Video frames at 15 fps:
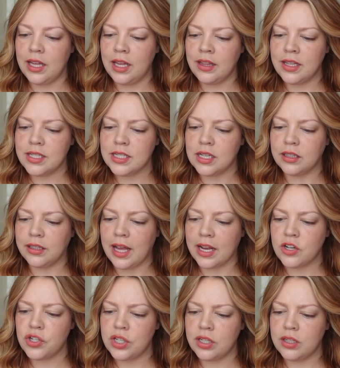in this
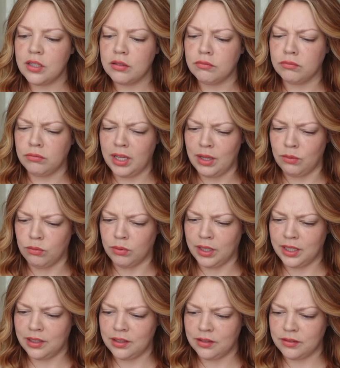collection, wait,
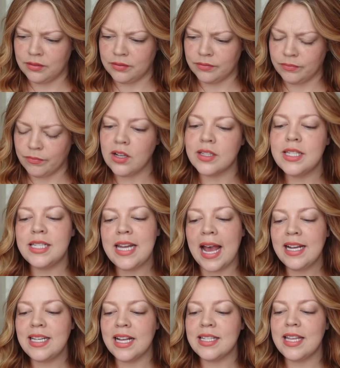what? It's called
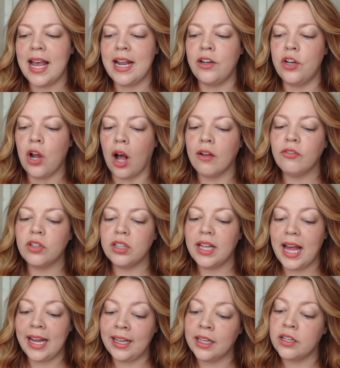Stag Dance, a
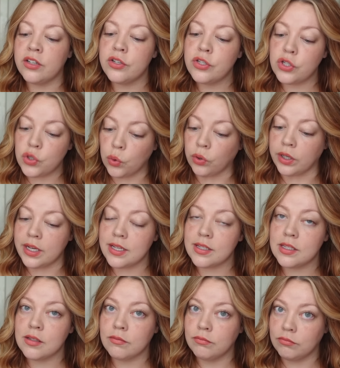novel and
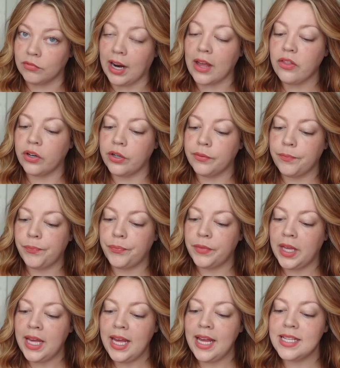stories, rather.
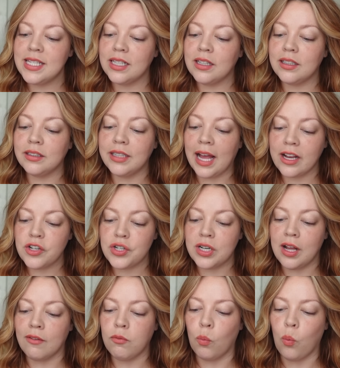It's a
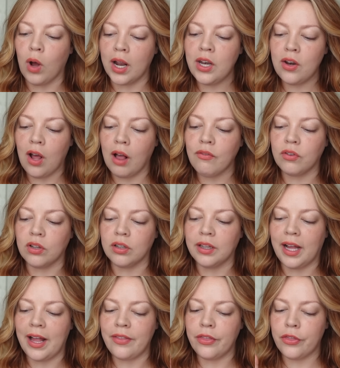collection of one
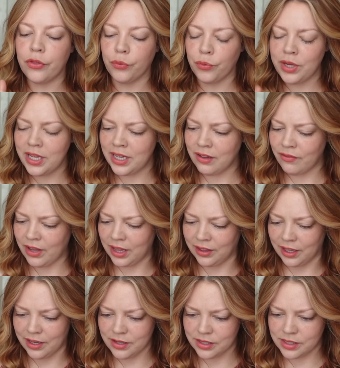novel and three
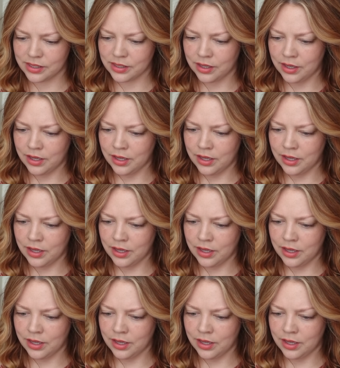novellas.